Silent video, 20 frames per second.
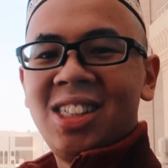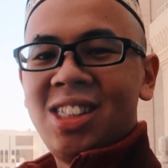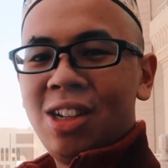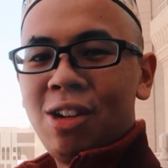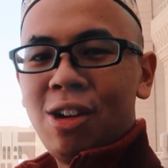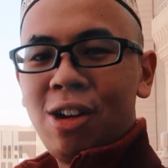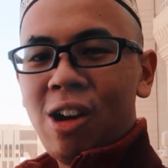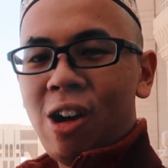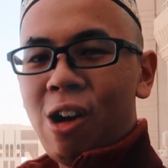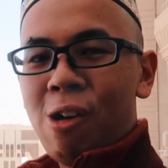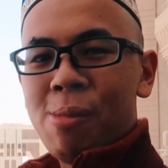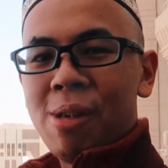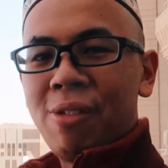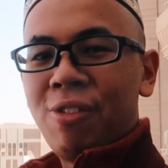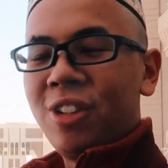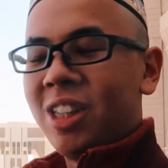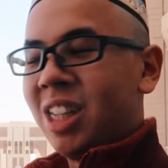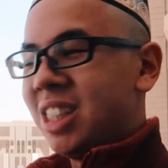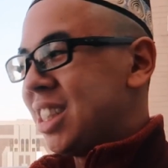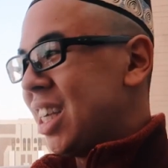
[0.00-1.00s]
still all my
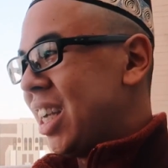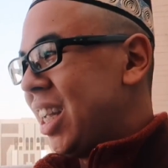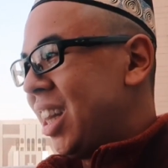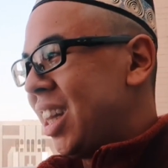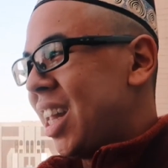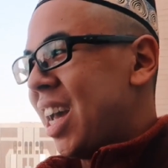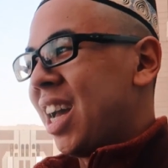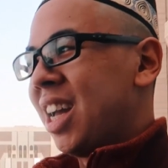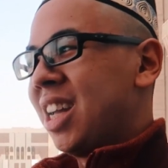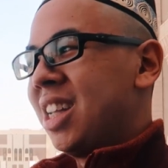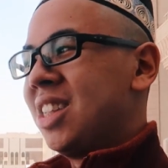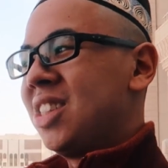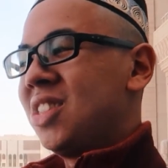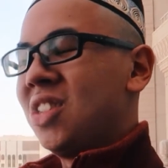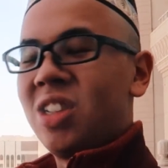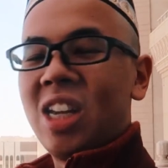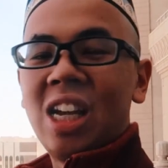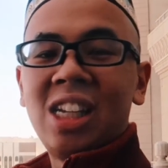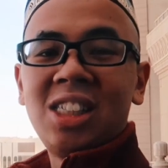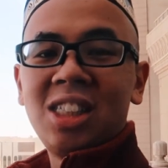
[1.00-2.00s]
footage are intact.
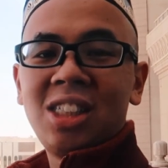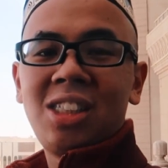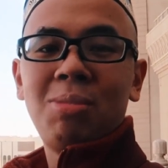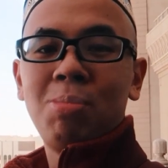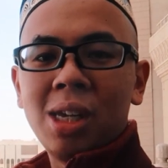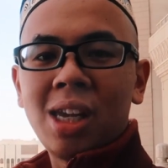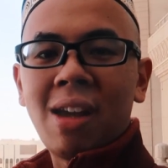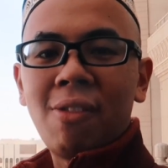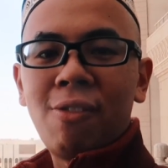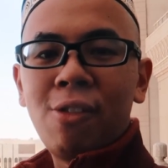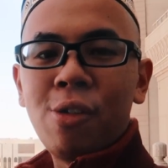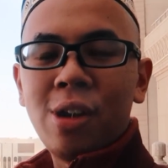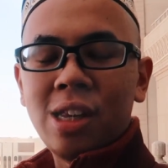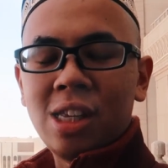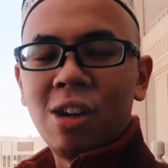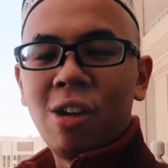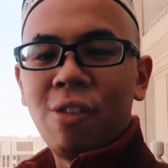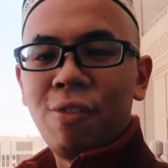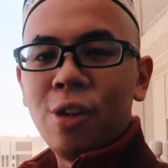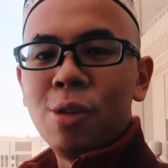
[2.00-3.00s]
So yeah, just be careful when
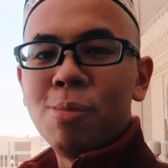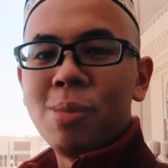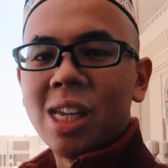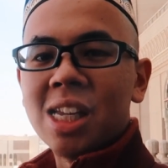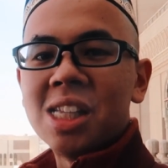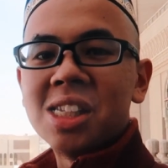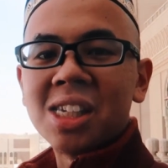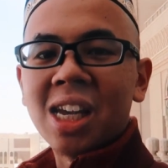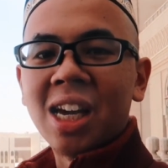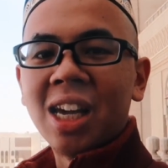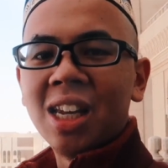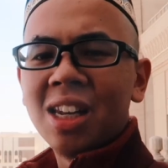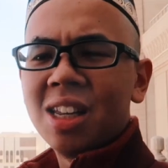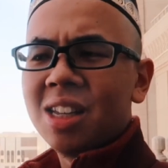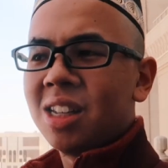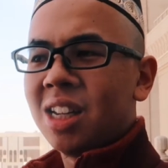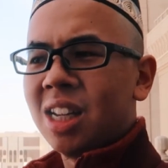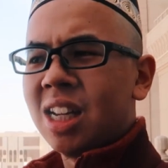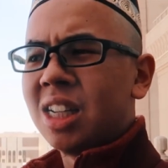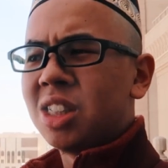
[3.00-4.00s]
you're filming
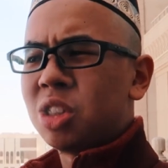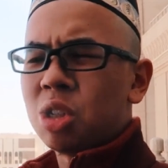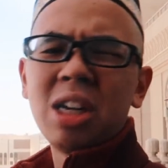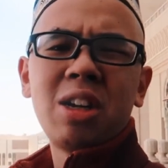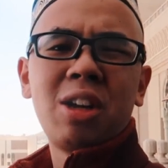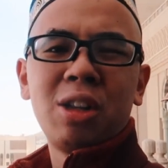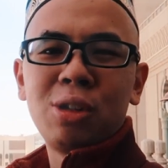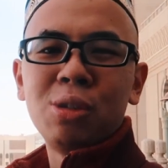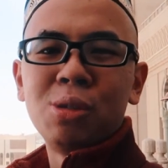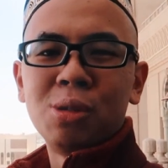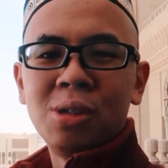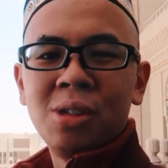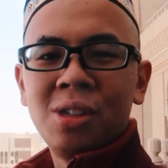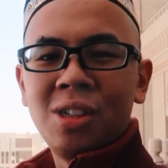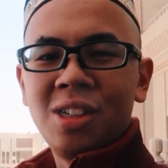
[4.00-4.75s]
inside. Try not to.